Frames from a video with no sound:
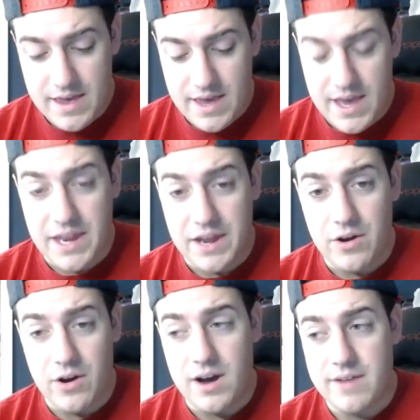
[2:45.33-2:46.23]
"Hit
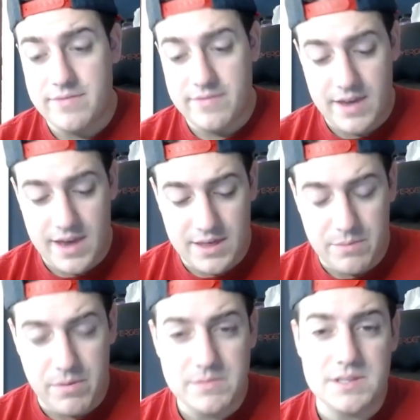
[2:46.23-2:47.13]
It Off," and the
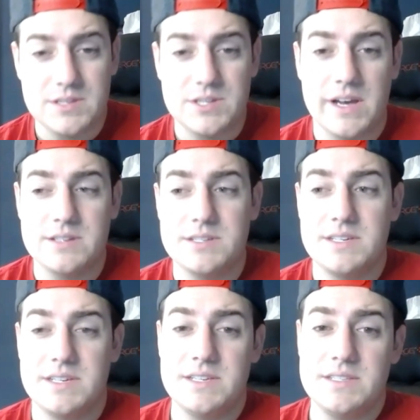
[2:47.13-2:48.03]
premise of this challenge
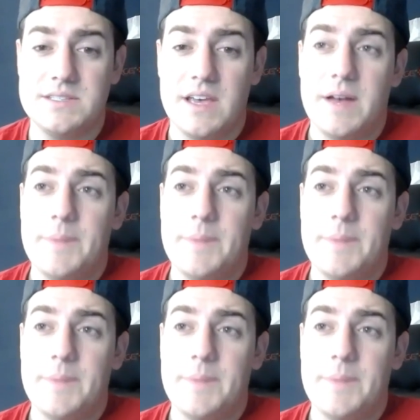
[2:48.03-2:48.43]
is